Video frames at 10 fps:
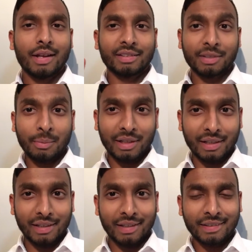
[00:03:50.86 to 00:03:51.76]

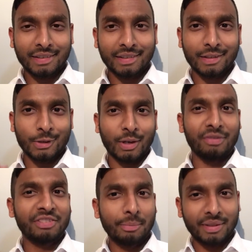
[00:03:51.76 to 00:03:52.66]
Similarly, you can
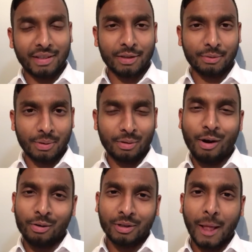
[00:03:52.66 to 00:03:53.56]
flip it the other way
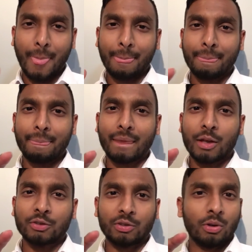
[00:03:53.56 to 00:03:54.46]
around.
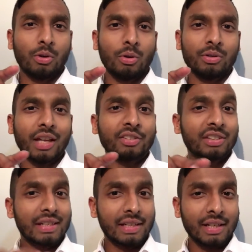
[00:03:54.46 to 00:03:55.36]
So that's
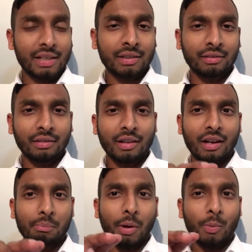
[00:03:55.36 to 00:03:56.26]
in learning,
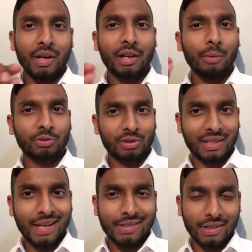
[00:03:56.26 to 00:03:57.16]
but when it comes to
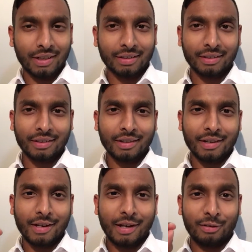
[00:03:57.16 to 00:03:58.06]
teaching,
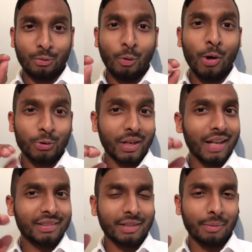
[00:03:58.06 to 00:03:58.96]
you want to
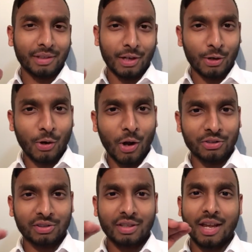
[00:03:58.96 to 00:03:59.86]
get something
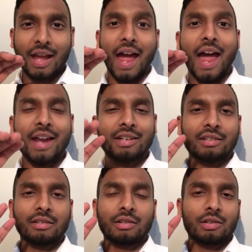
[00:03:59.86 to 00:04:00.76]
across and
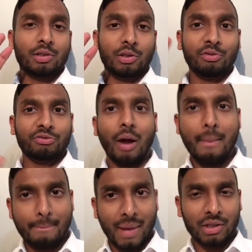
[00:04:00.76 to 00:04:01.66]
you've
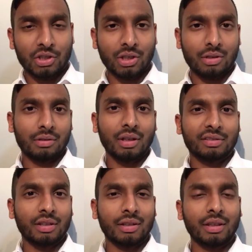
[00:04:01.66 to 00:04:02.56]
mentioned a
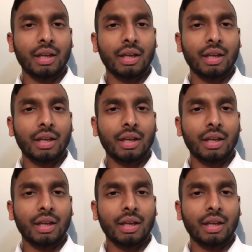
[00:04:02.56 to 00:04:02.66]
certain